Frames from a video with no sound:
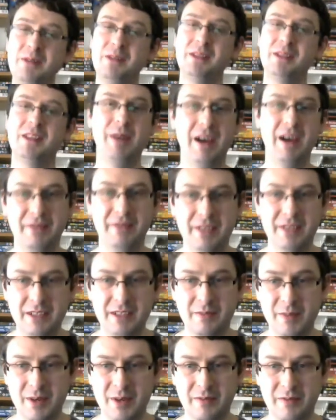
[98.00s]
about this
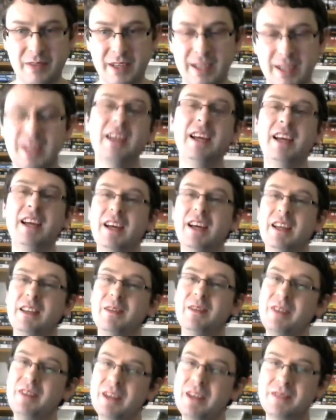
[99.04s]
movie. The
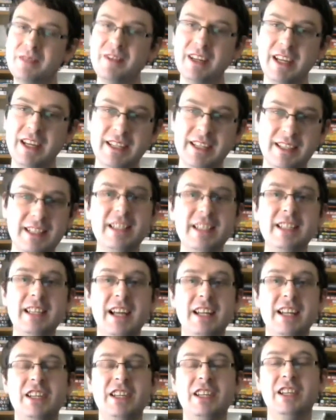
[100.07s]
first thing is, this is
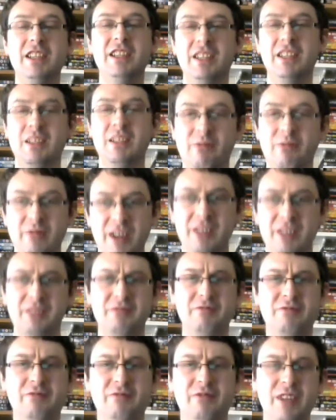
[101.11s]
actually the first
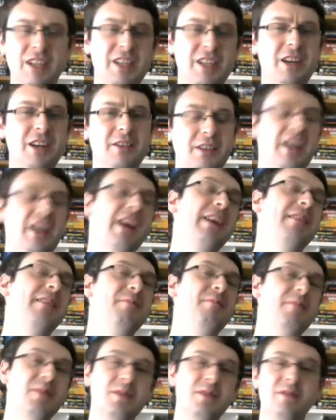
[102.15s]
video
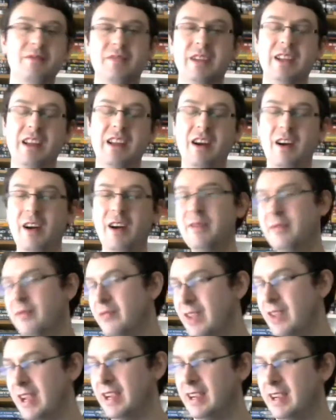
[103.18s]
game movie, I
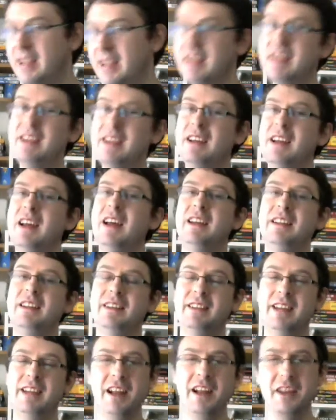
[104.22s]
think,
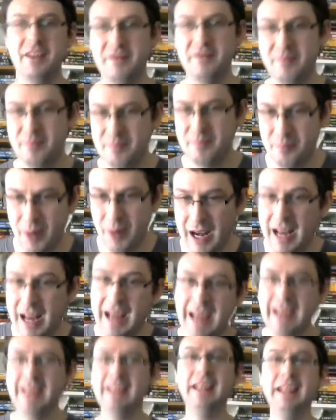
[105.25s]
that I've
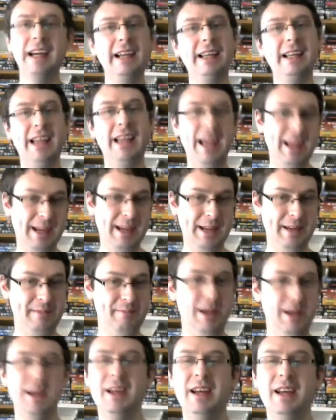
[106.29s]
played the game.
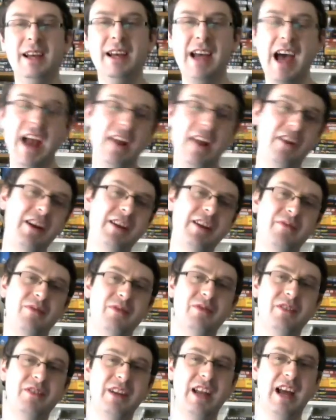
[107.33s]
And I
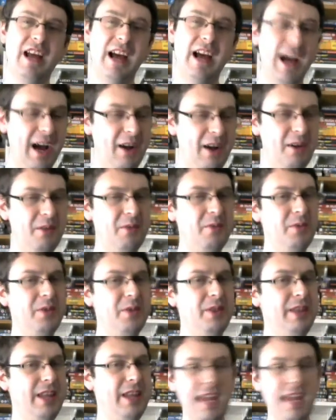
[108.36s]
thought, how
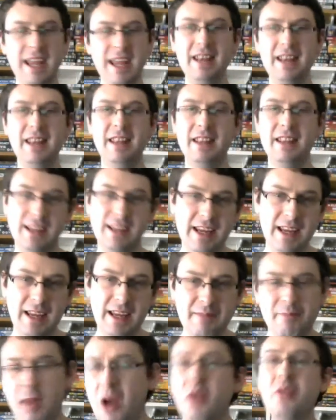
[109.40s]
in the
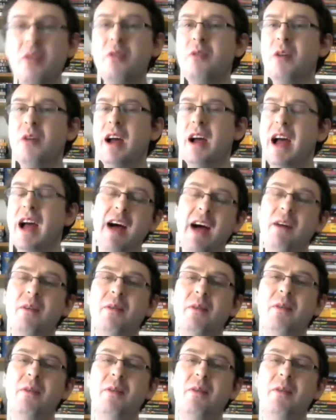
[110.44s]
blue hell